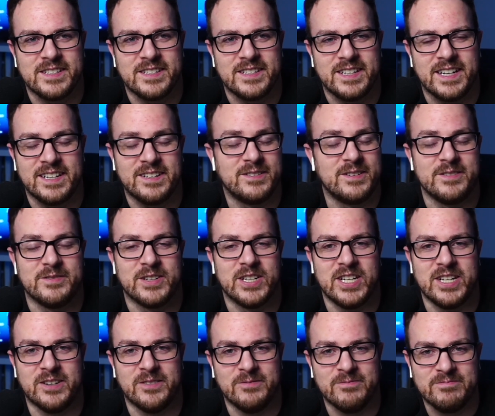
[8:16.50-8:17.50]
I don't even
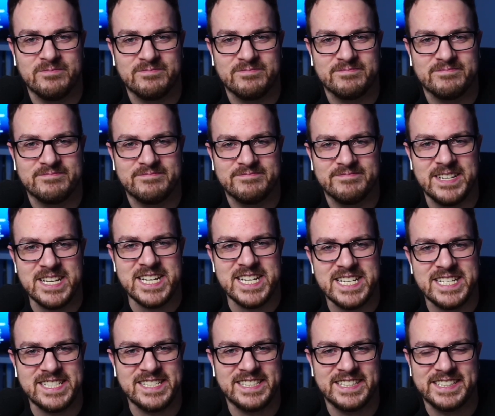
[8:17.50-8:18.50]
know.
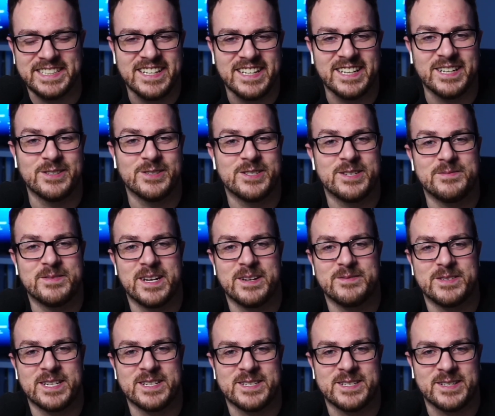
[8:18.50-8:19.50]
You know,
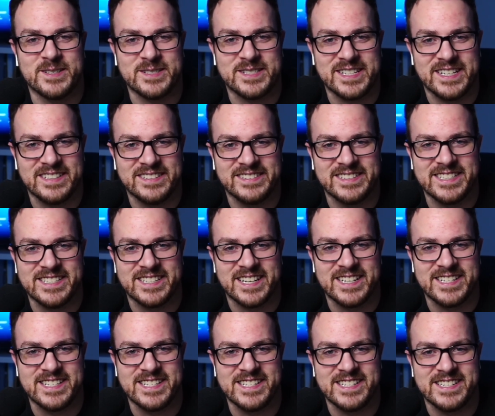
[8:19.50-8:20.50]
sometimes I start down these
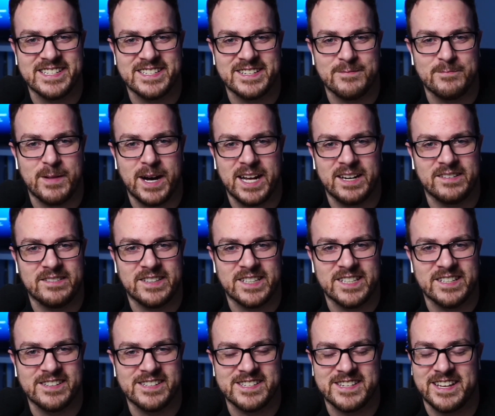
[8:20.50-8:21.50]
ideas and
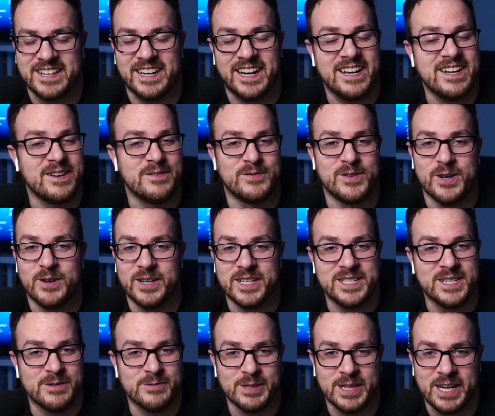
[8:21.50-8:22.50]
monologues and I have no
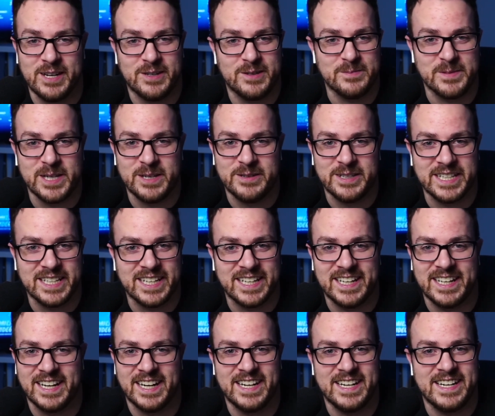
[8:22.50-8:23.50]
idea where the hell I'm going
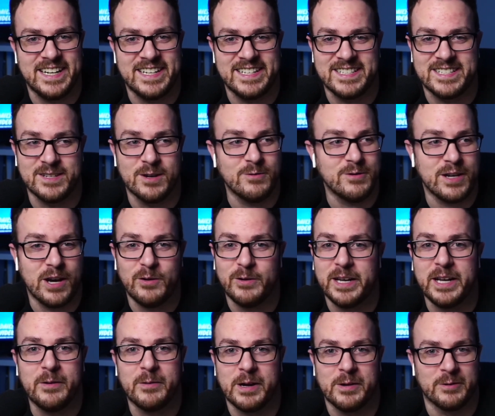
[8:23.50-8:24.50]
and I don't go
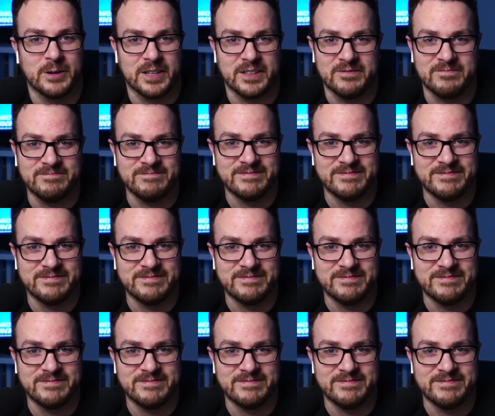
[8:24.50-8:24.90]
anywhere with it.